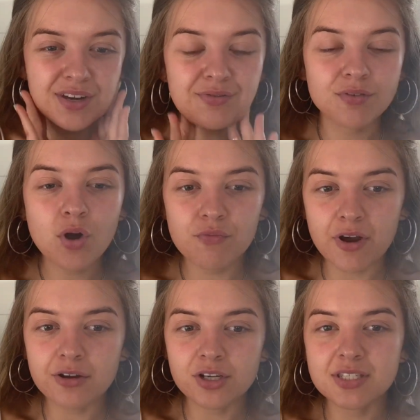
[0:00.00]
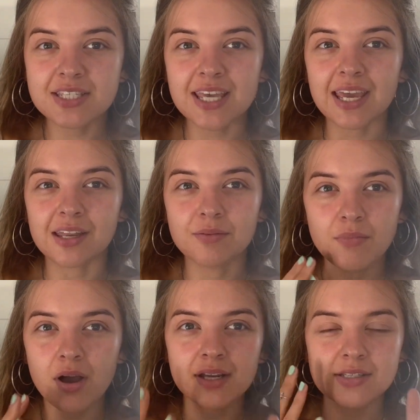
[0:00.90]
If you've got very good skin,
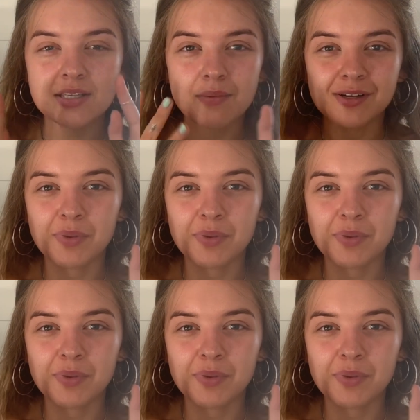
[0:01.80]
mine's a little